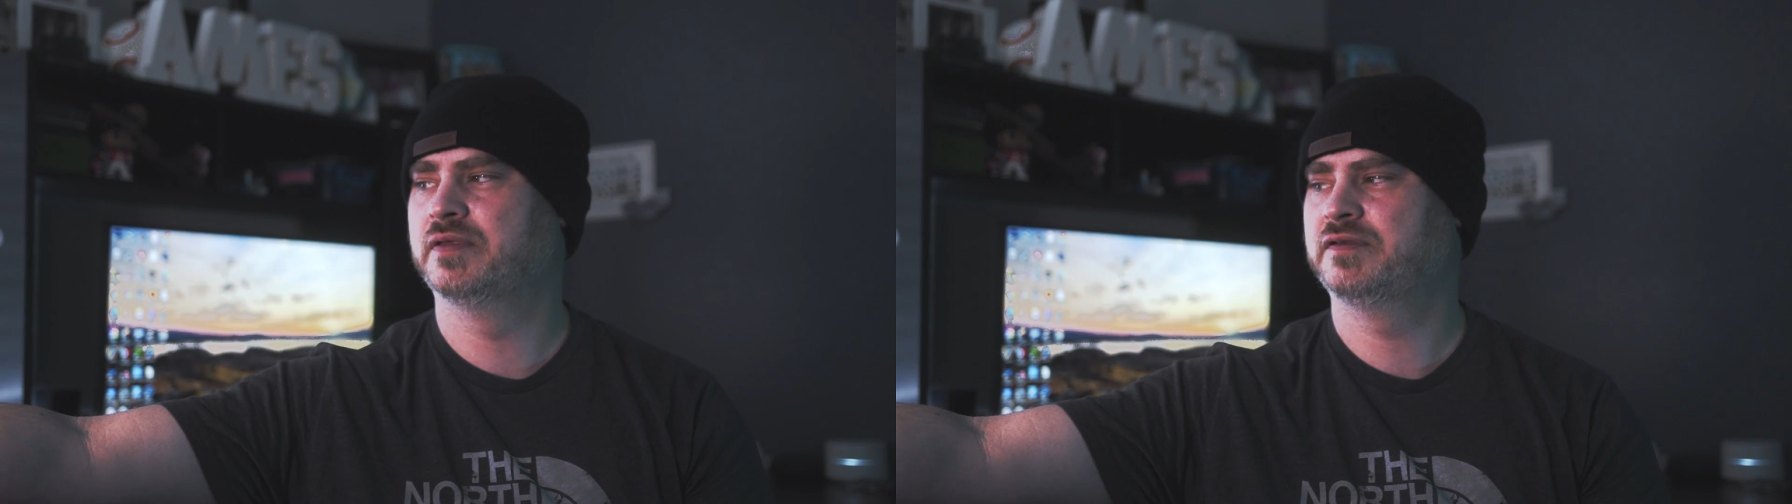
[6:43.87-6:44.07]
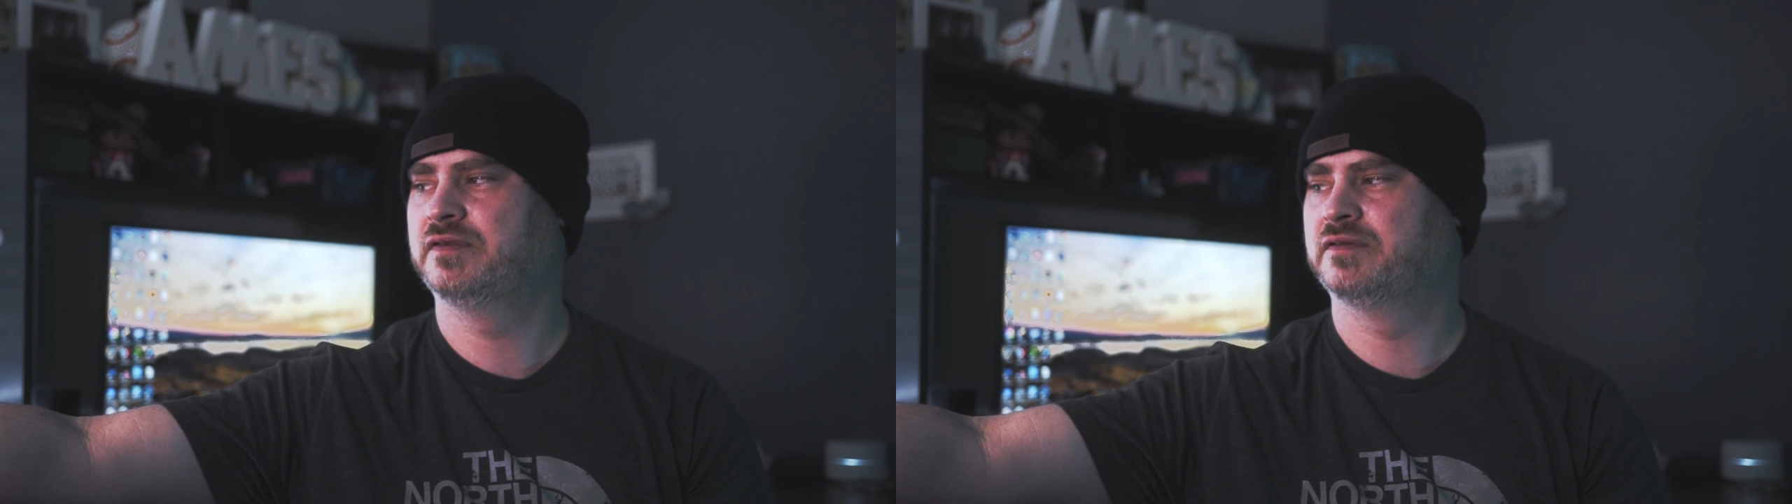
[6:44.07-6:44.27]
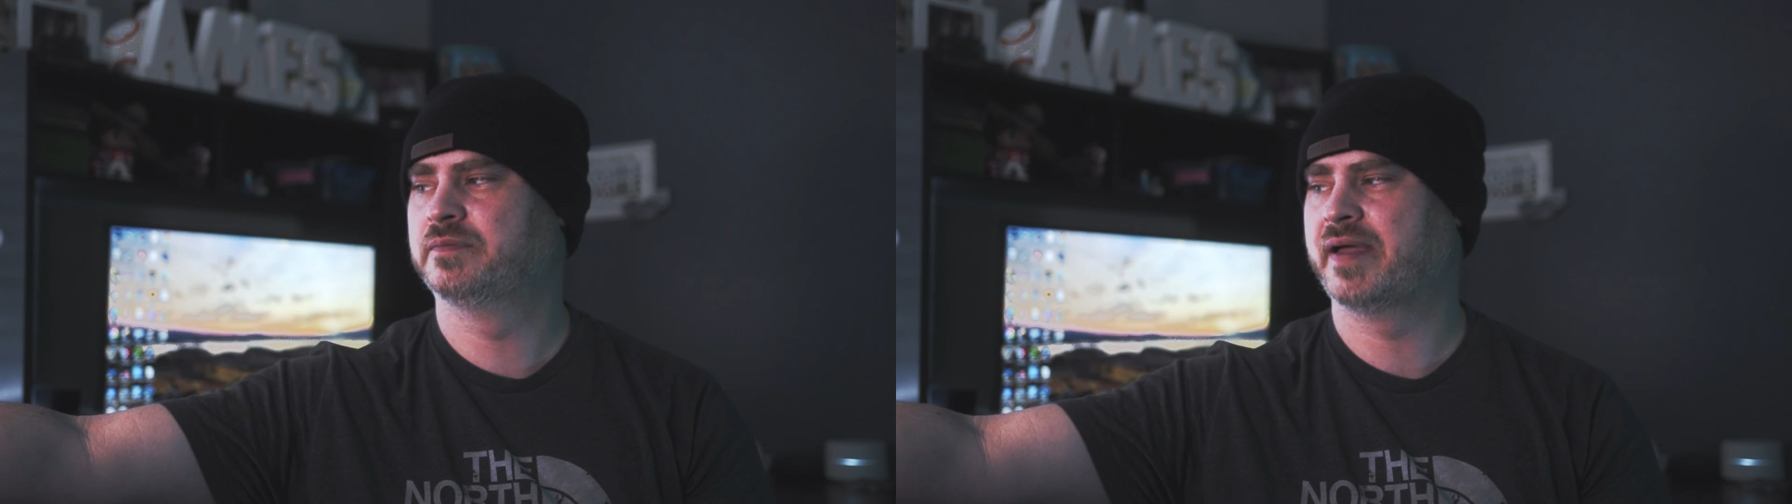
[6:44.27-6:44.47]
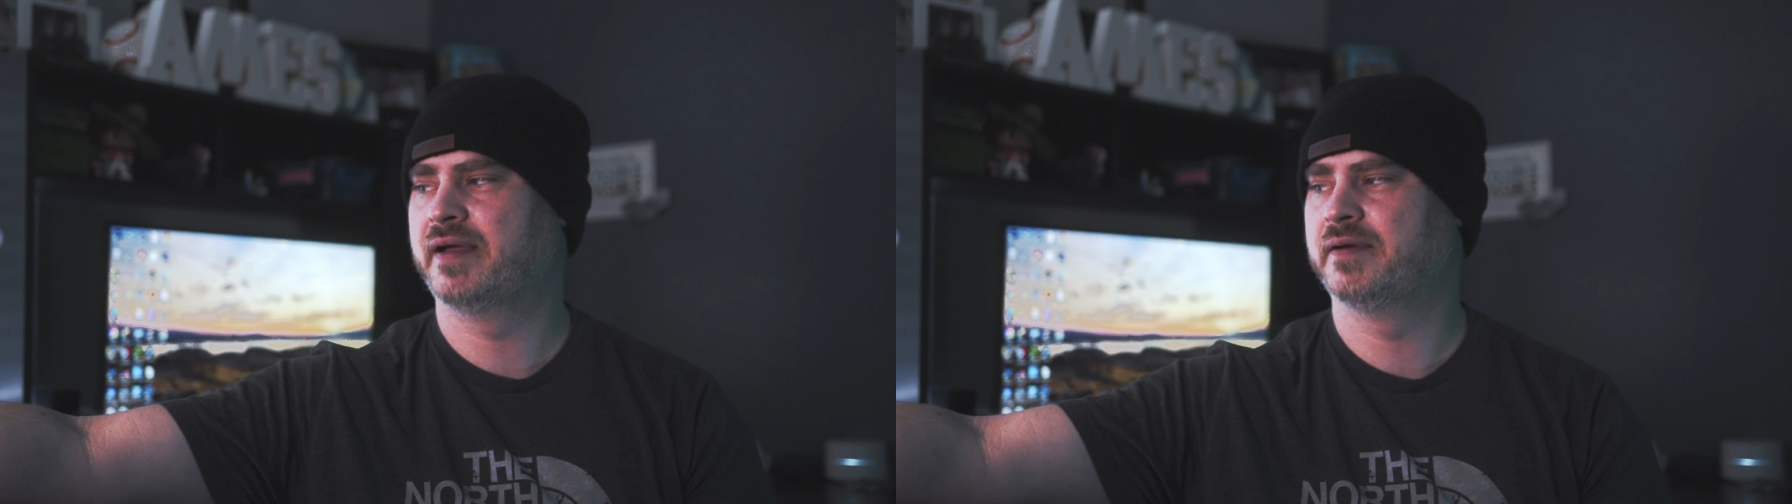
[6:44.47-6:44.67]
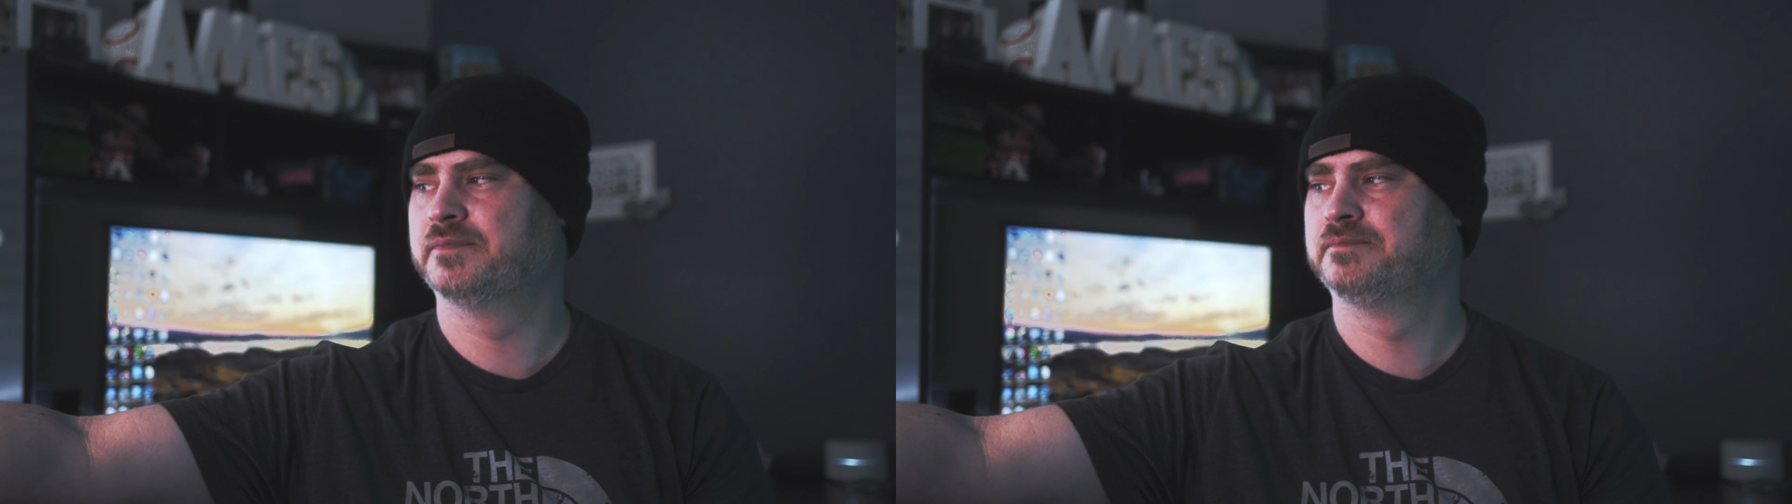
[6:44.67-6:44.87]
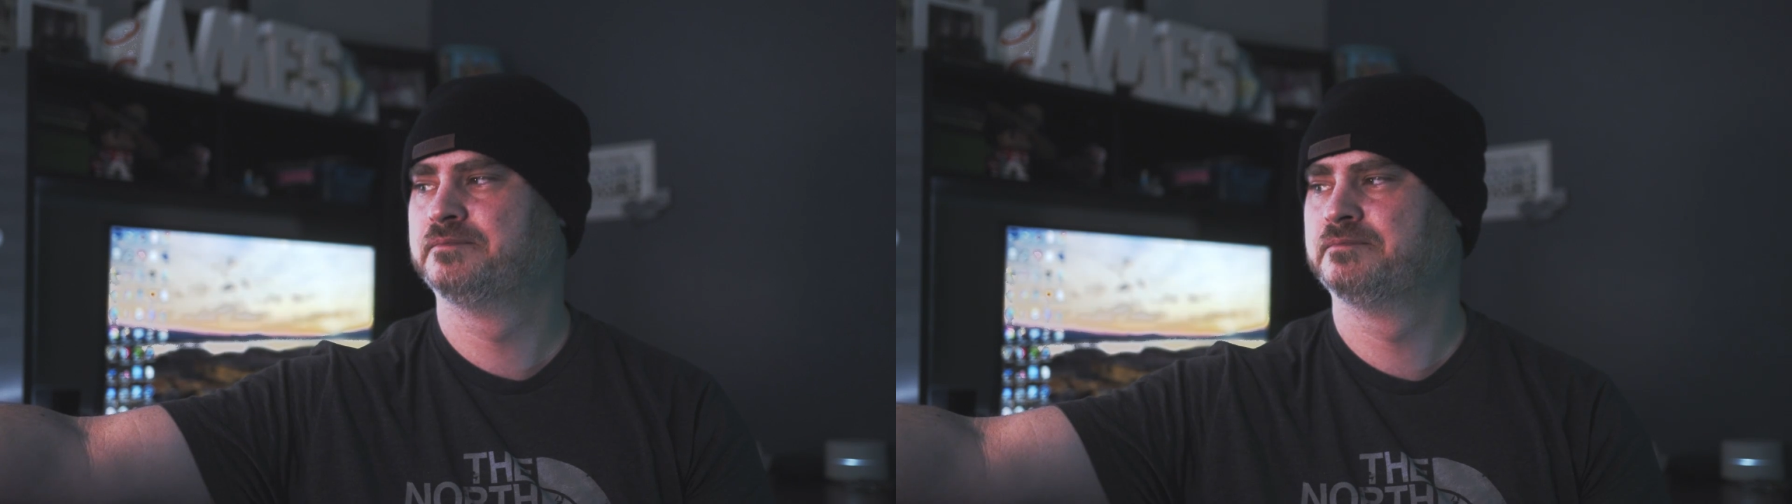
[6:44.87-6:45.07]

this is about